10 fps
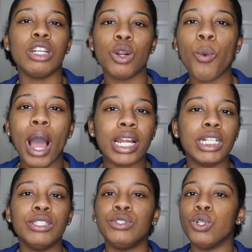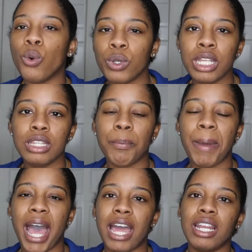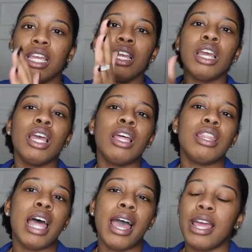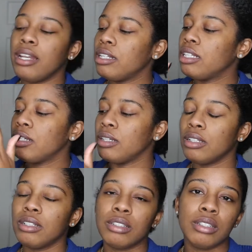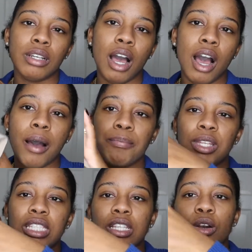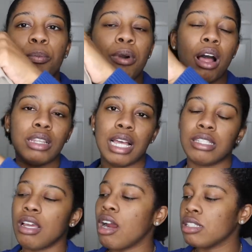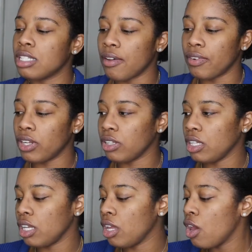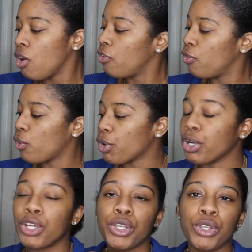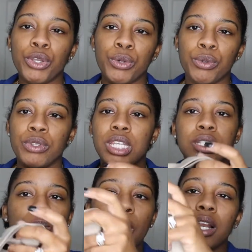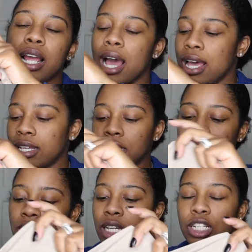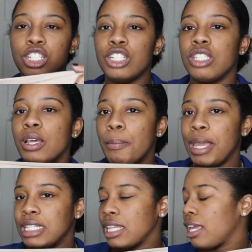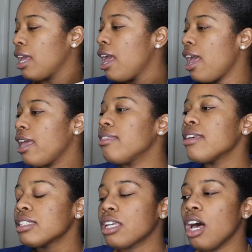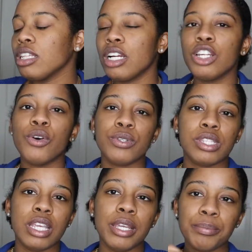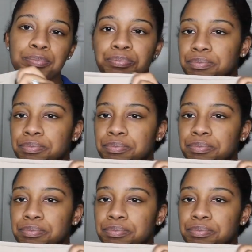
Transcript: underwire, you don't need the padding, then these little bralettes are definitely for you. This one, guys, is just amazing. And this color, you'll see,